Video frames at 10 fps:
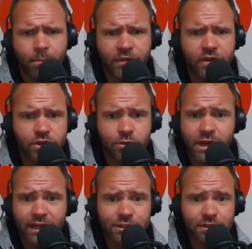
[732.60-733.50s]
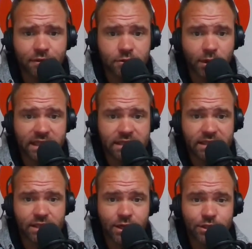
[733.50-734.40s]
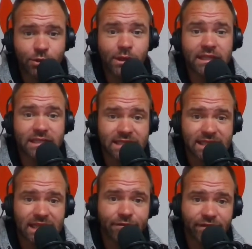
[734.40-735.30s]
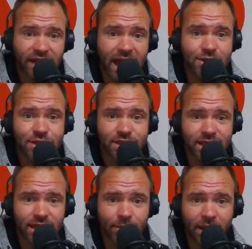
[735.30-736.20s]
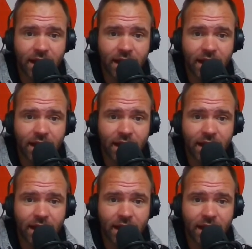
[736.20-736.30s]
But the two catches for 26 yards, you can see flashes in him.